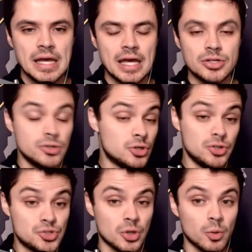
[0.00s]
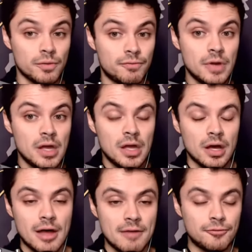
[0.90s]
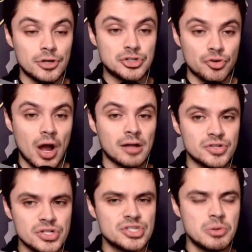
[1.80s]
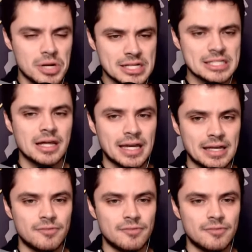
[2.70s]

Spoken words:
and you can do so with a free trial and just see what it's like.